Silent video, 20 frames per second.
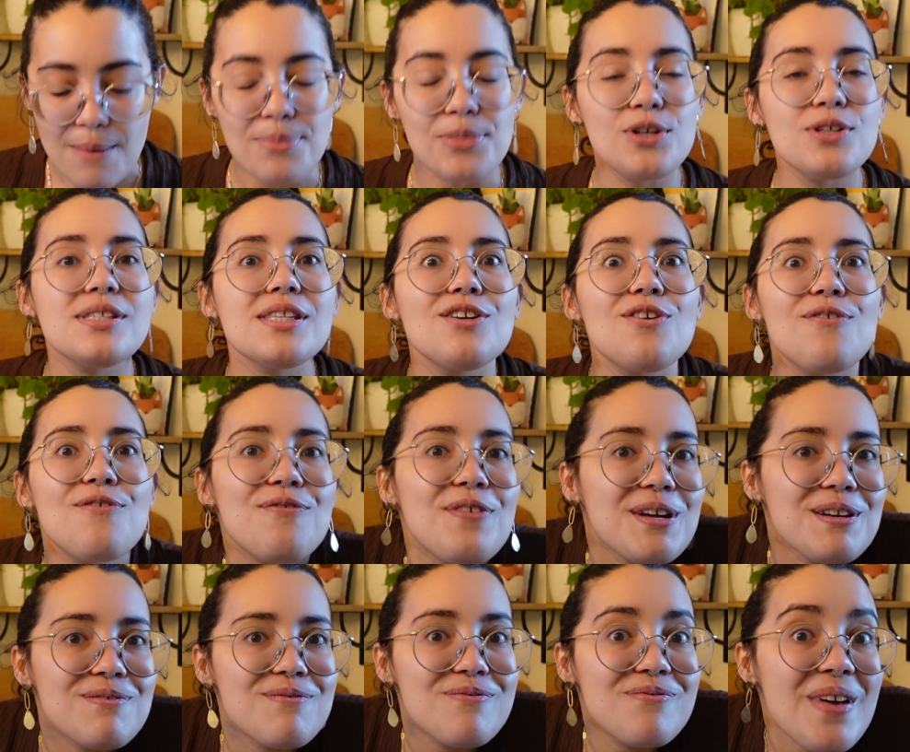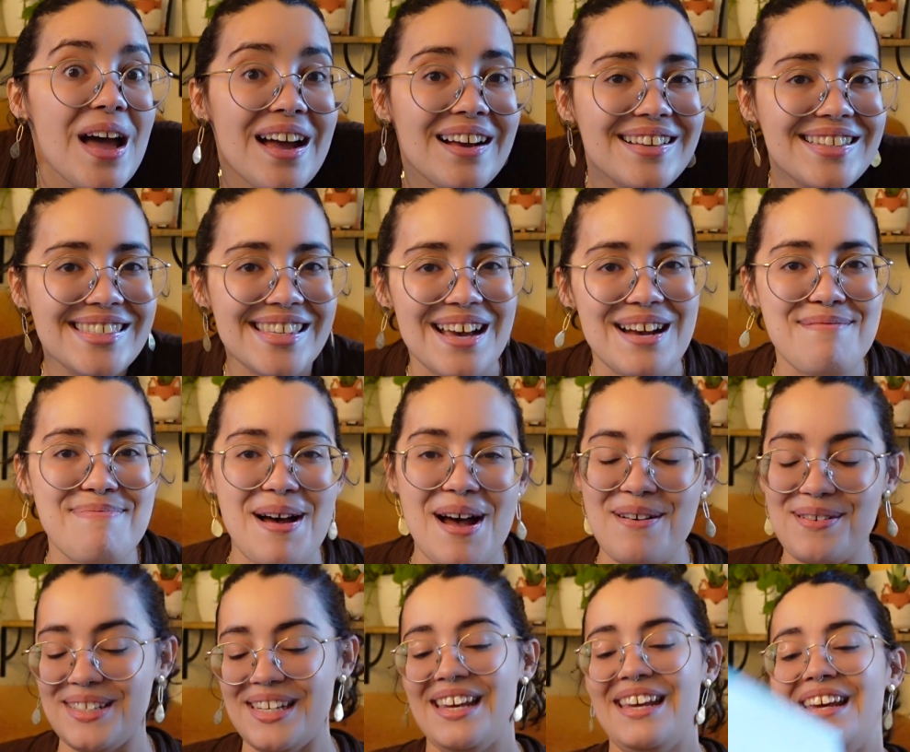there's little fun facts
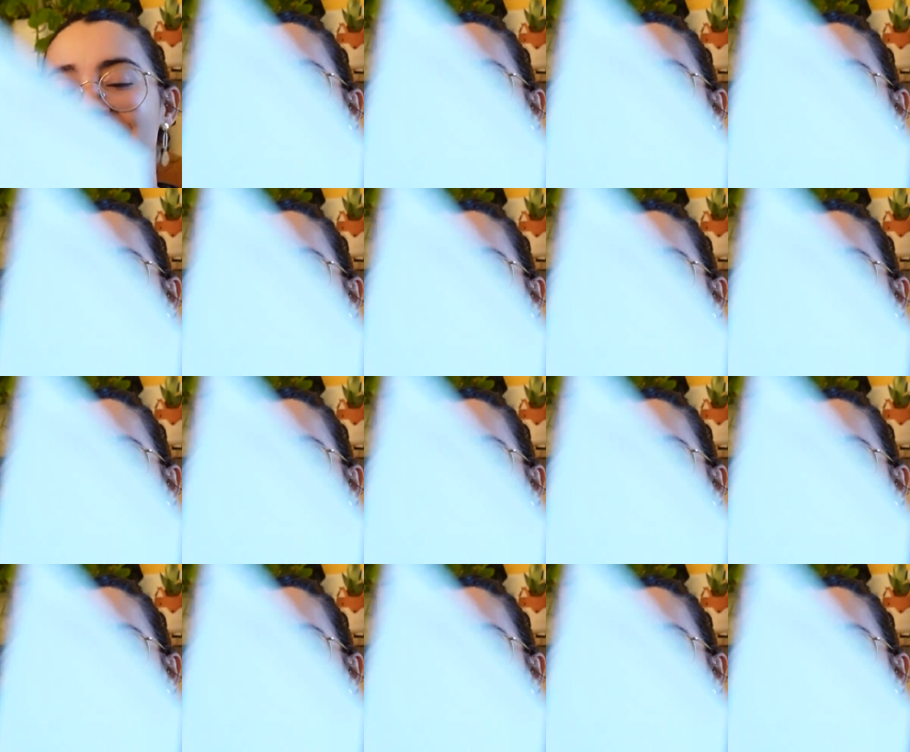about